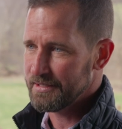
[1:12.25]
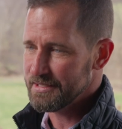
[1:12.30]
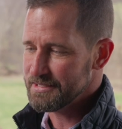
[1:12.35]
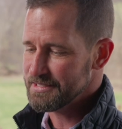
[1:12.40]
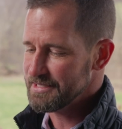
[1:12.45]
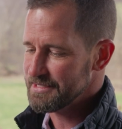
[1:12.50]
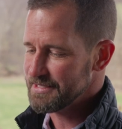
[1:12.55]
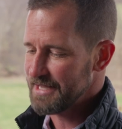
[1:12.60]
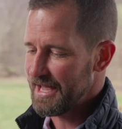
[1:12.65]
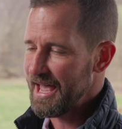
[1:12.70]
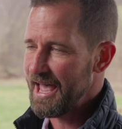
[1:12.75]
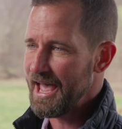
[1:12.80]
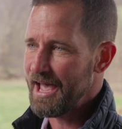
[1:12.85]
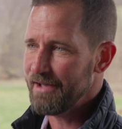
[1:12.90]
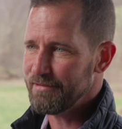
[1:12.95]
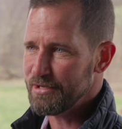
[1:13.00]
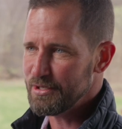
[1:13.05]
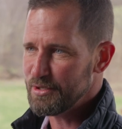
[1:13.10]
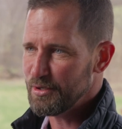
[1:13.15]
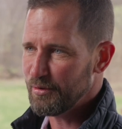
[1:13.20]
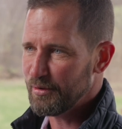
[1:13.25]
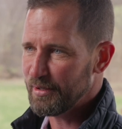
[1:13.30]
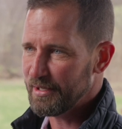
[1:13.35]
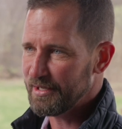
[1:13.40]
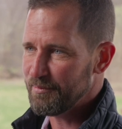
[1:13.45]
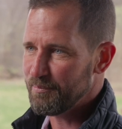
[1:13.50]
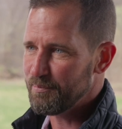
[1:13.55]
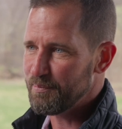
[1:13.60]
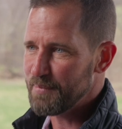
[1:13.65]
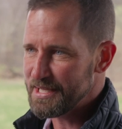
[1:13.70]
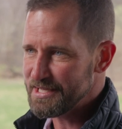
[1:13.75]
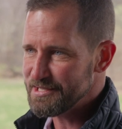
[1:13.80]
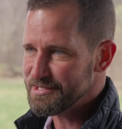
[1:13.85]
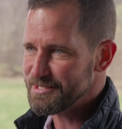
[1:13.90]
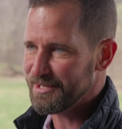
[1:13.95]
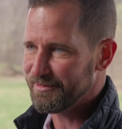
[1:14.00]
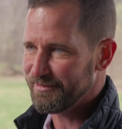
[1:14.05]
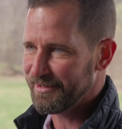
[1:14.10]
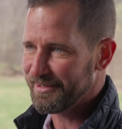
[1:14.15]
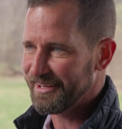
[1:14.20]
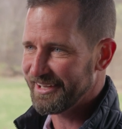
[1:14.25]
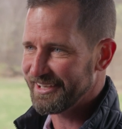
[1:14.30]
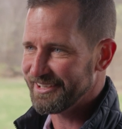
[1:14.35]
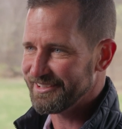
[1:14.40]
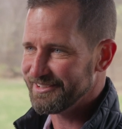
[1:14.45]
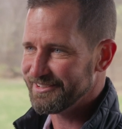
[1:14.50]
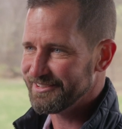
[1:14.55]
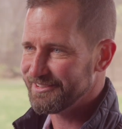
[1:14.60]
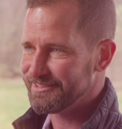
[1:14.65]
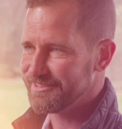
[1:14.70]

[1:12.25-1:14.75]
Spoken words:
This is a heavy-duty beast of a light.